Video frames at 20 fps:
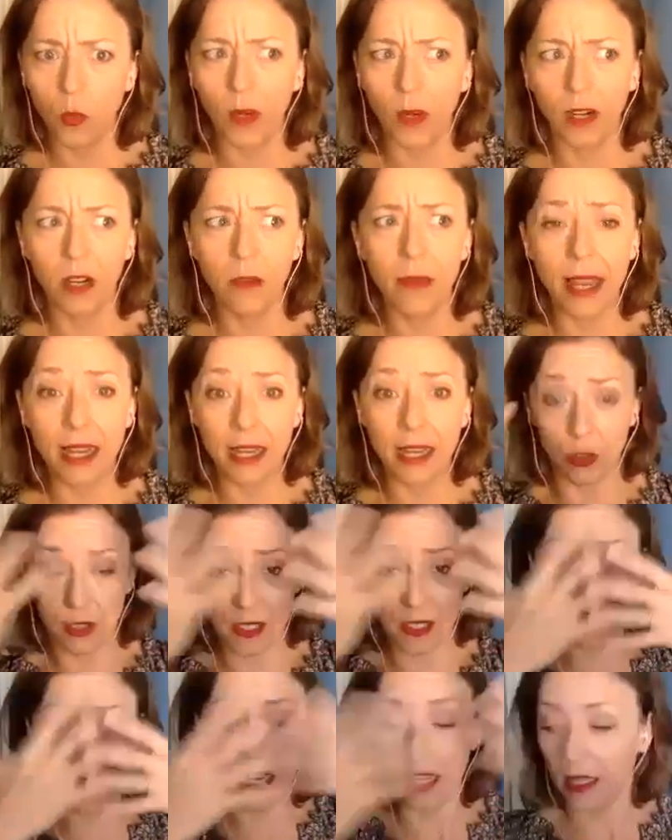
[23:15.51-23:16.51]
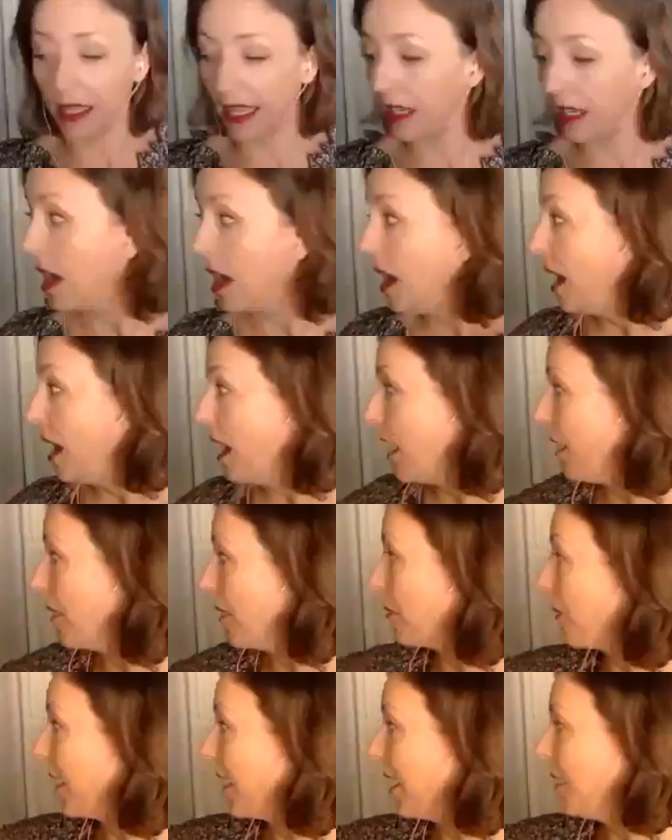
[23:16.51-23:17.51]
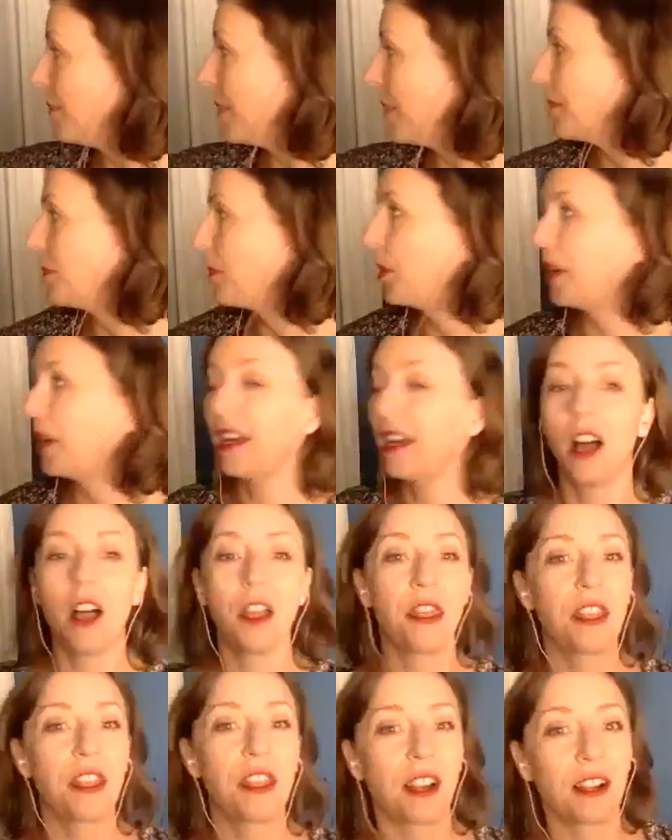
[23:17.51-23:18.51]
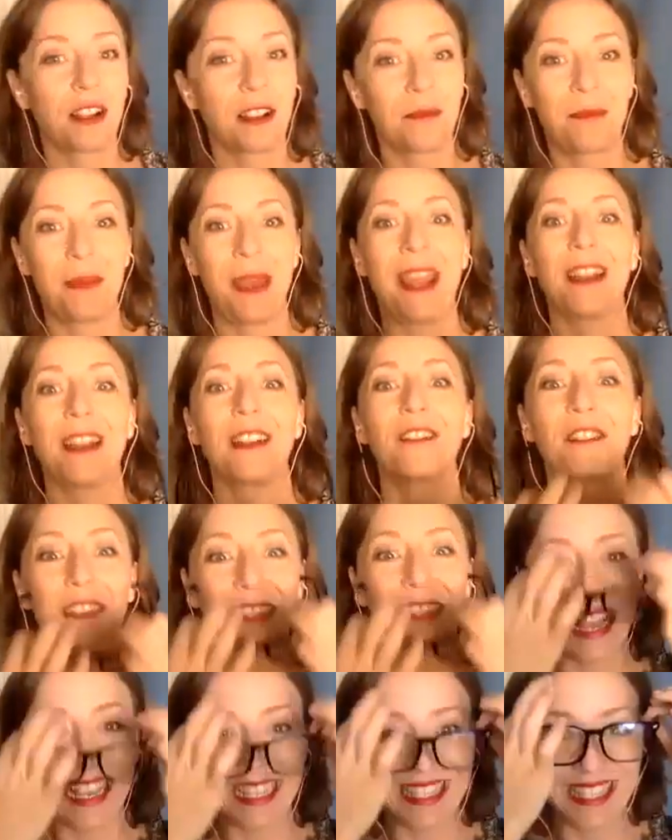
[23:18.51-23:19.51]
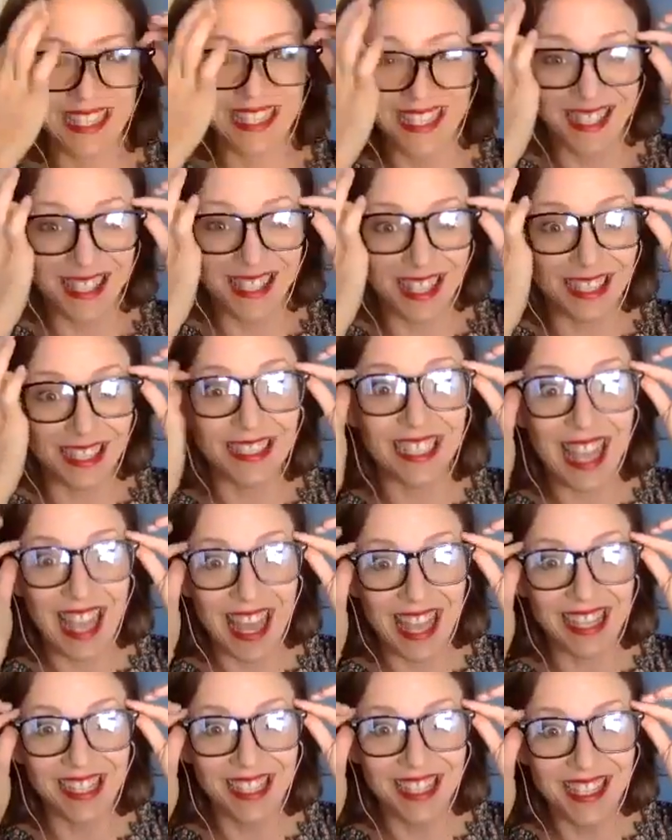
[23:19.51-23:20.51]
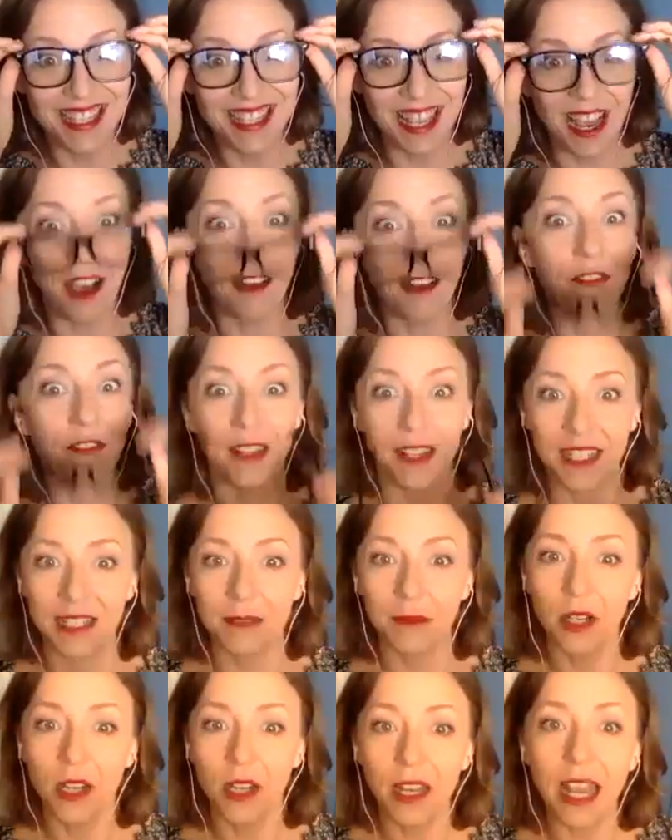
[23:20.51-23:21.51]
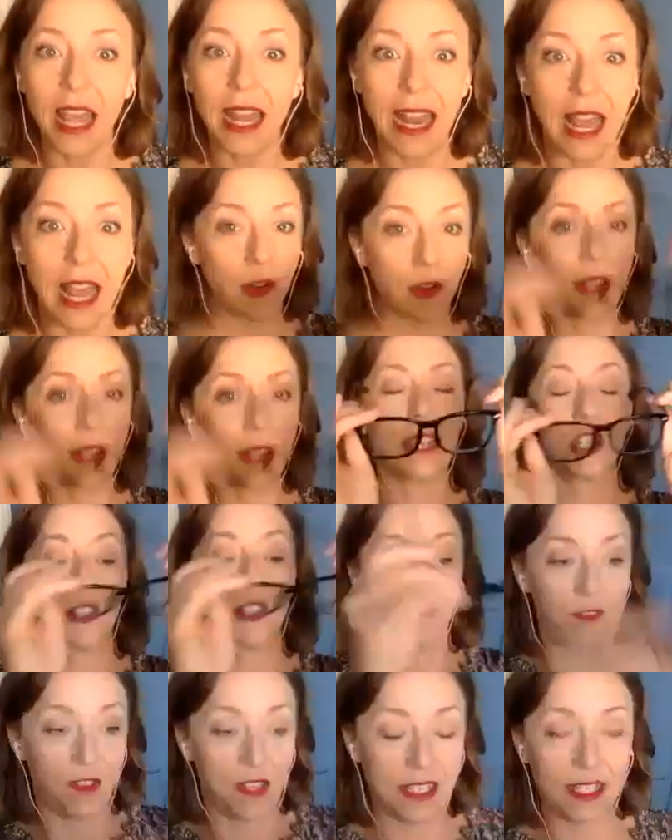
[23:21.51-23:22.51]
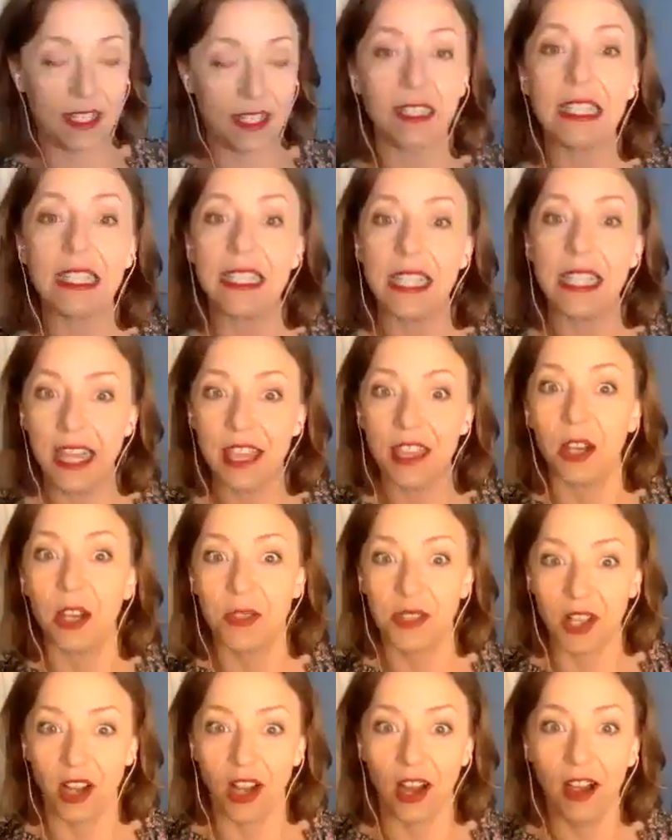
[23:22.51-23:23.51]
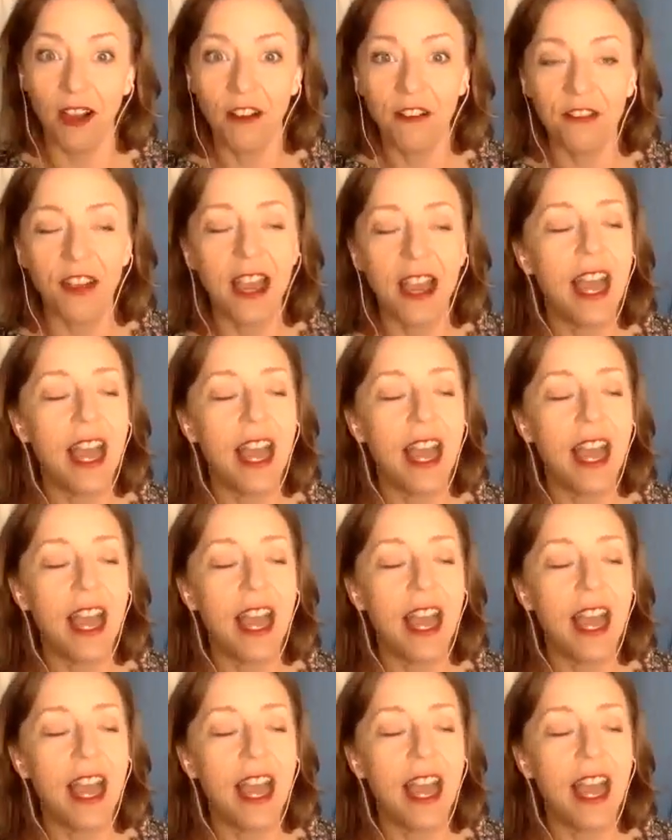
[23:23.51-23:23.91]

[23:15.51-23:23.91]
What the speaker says: Where am I creating, where am I putting on the pair of glasses, the lens of victimhood? And how can I just physically take those off?